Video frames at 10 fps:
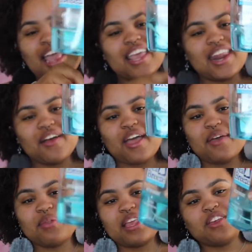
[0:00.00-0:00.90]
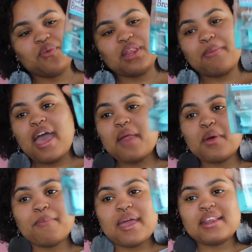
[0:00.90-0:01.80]
You know, it was itching really bad.
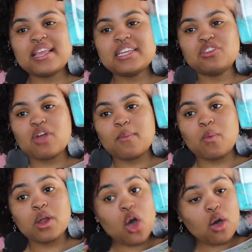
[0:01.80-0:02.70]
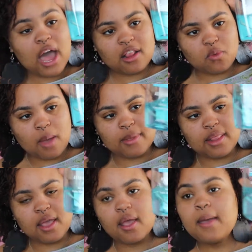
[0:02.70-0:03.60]
With paying attention, dropped one whole cotton swab in
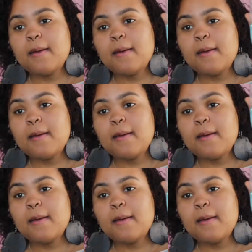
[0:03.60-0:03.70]
there.